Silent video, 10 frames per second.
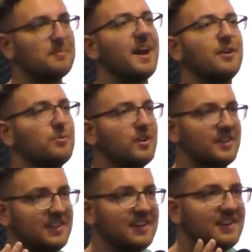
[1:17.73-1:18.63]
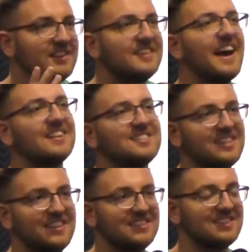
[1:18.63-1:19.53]
kind of world, the
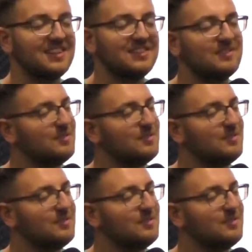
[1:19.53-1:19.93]
Datsuns. Sure.